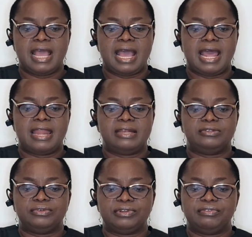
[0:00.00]
and
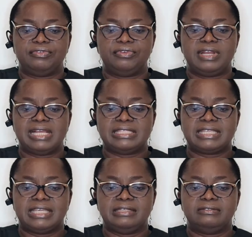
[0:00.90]
to review their
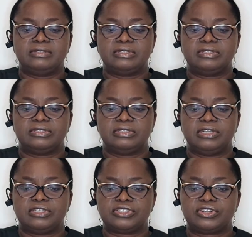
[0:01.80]
skills
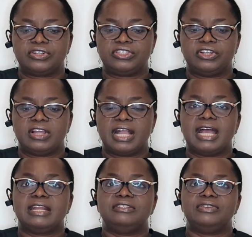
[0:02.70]
instruction
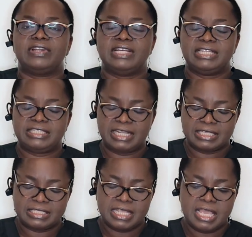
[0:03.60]
card during the
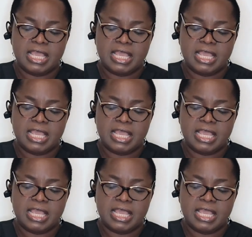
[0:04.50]
test.